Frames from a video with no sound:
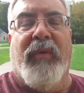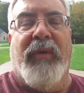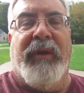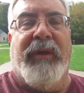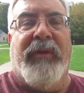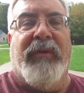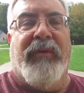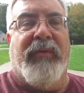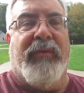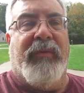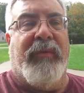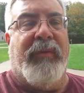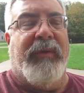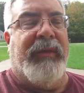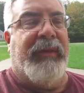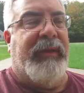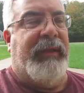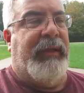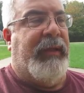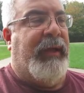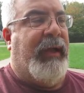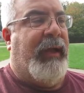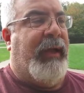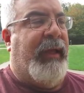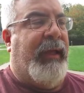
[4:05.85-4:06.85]
White oak
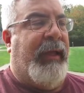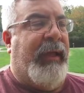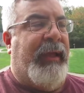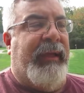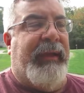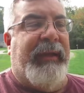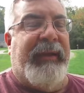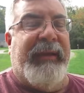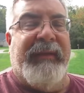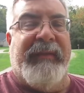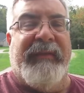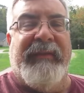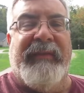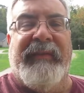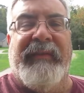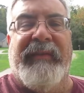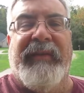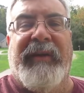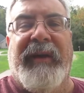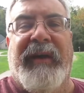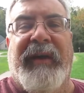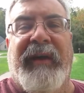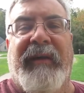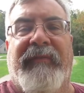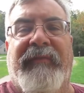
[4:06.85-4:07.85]
really, it's
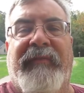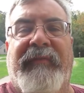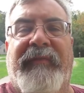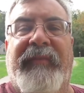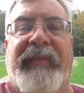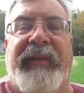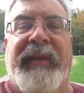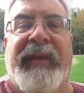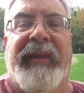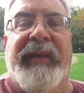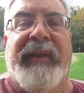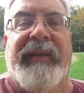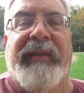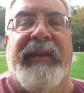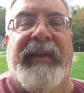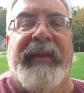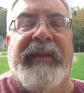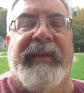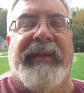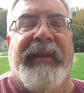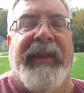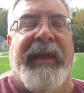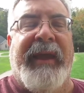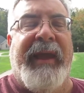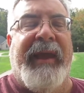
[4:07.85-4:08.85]
tough and
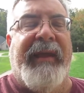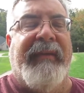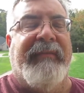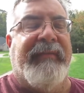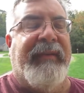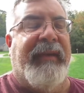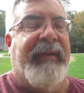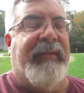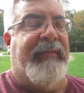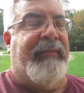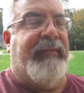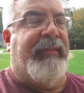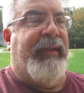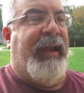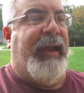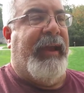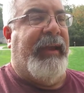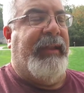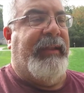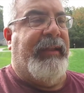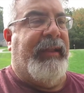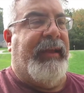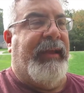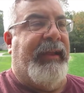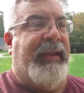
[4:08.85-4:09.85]
it lasts
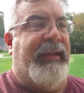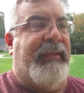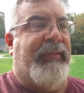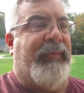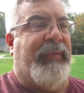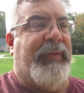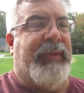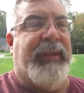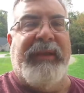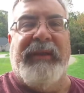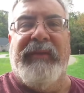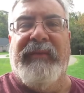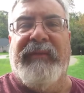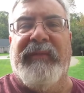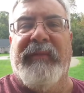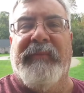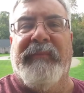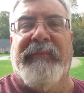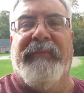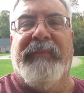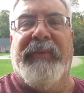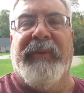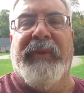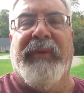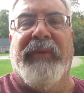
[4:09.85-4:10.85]
outside, and that's what they used to
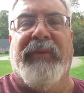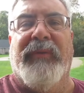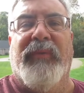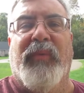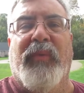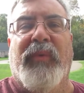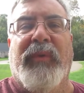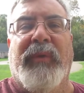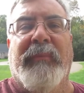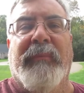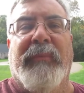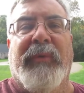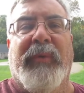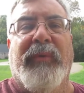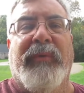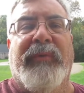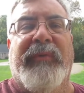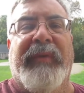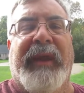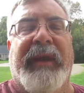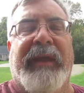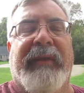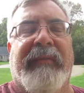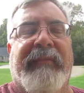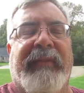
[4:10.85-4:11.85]
build wooden
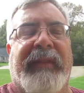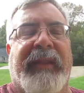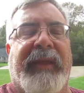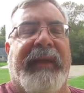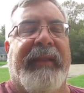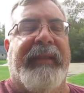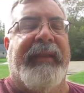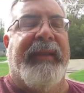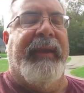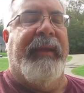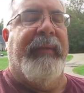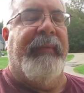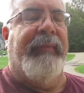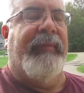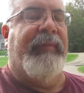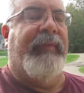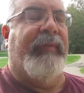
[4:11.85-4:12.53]
boats out of a lot of times.